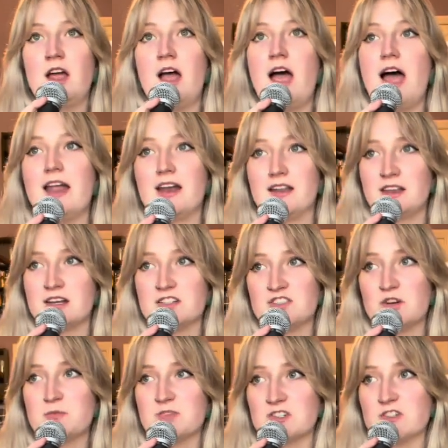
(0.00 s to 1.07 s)
And I think it's
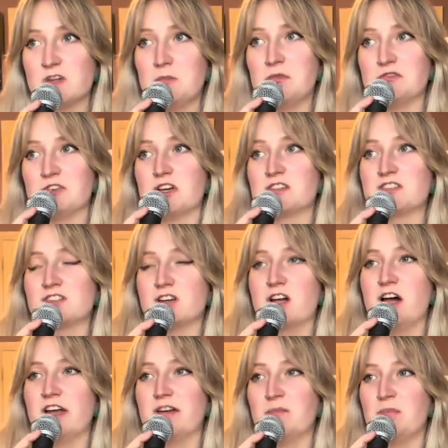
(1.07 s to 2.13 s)
up to some of us to
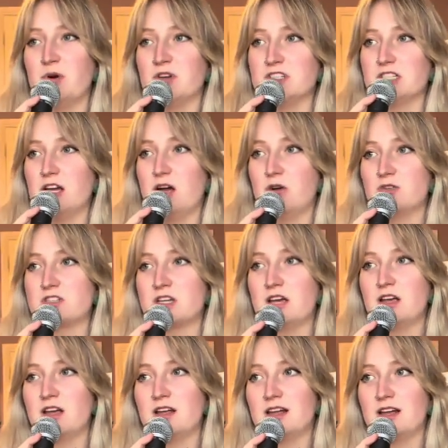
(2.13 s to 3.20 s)
kind of point out
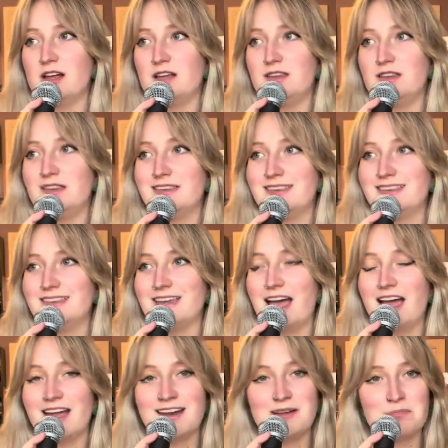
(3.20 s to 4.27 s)

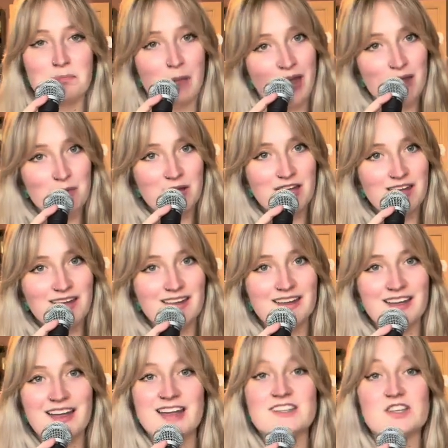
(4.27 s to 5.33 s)
that maybe
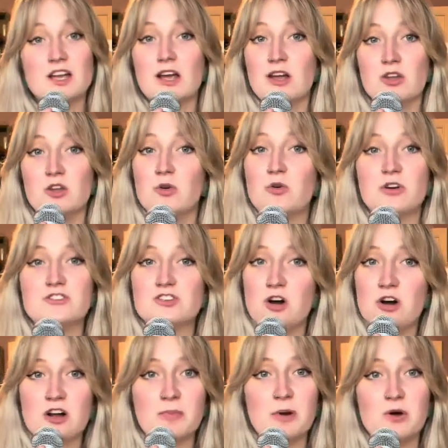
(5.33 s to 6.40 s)
you could
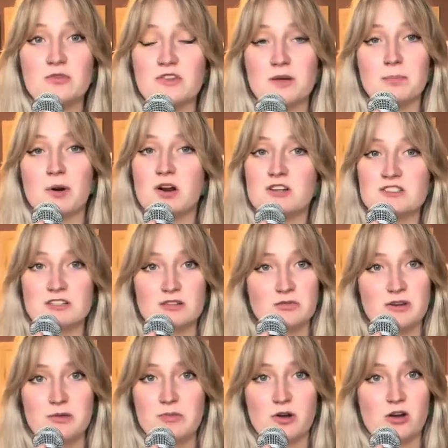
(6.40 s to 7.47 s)
talk about the personal
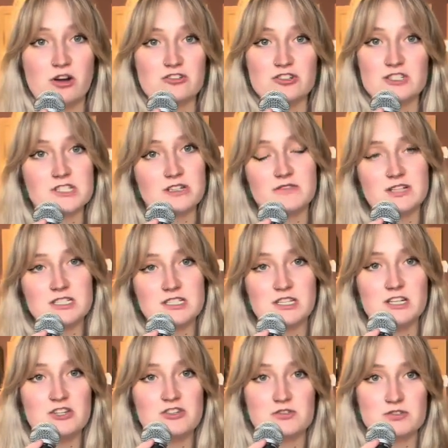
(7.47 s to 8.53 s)
repercussions of it, the
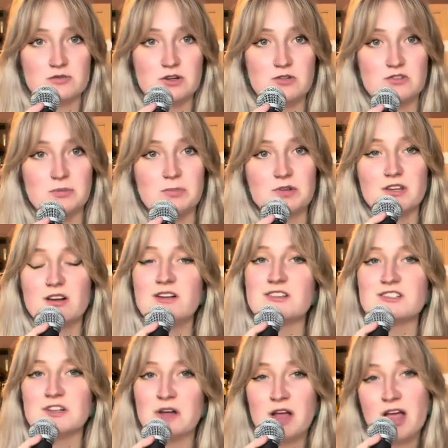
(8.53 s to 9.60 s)
issues around it, but that
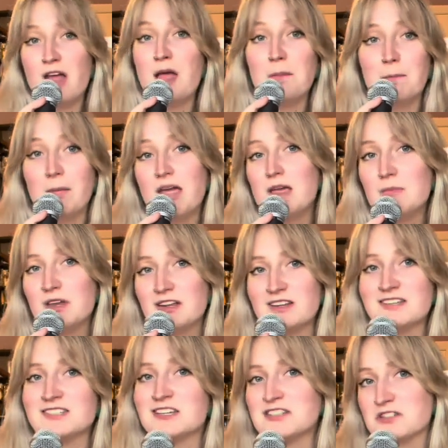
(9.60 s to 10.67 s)
also maybe
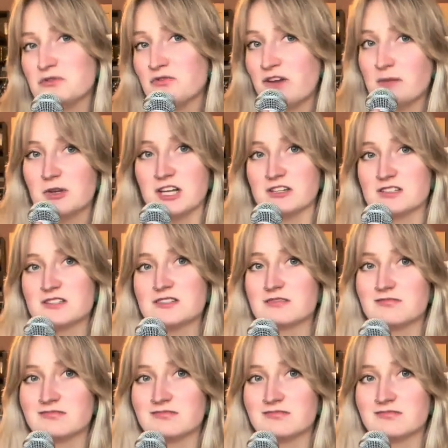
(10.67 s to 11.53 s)
this isn't feminist,